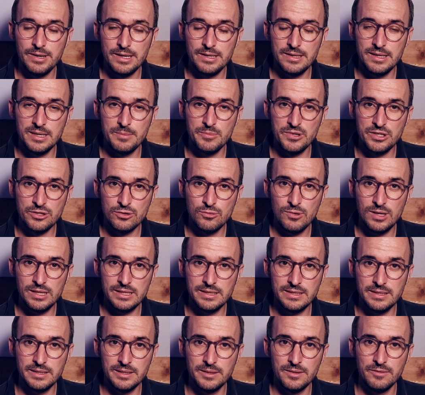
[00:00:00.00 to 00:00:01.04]
image
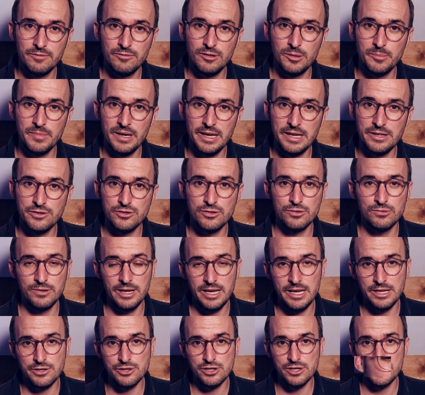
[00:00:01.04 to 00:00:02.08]
quality from edge to
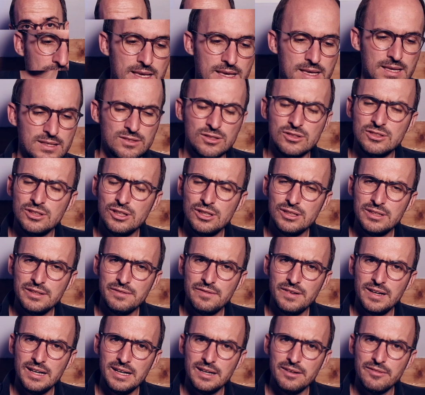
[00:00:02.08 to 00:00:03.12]
edge. The
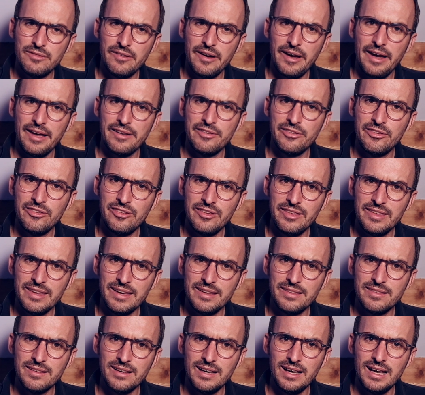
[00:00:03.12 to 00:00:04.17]
35, I see
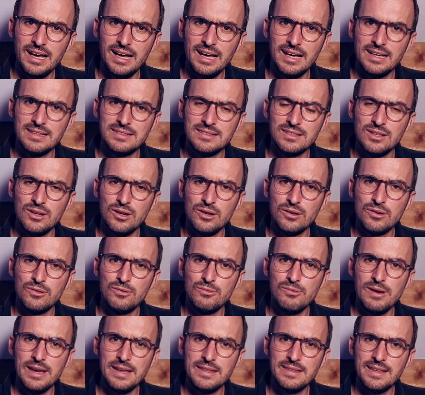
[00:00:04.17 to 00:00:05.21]
it as a
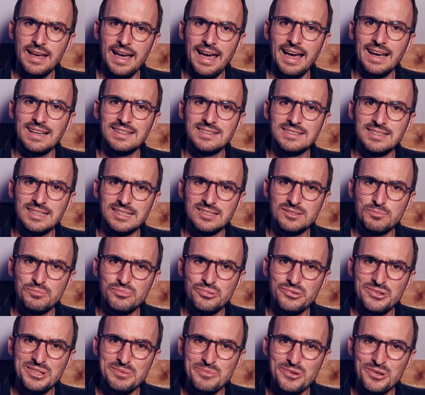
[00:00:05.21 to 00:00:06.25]
great access
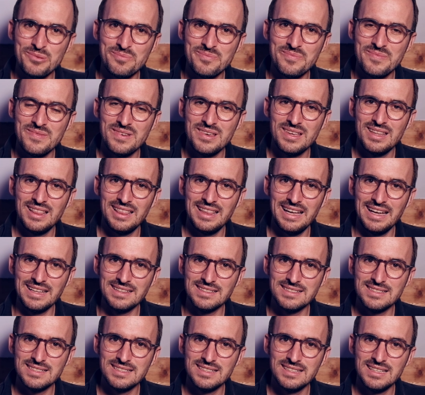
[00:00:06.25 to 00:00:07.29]
premium
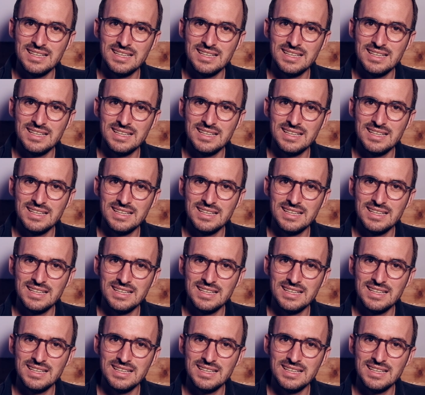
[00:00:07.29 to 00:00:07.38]
lens.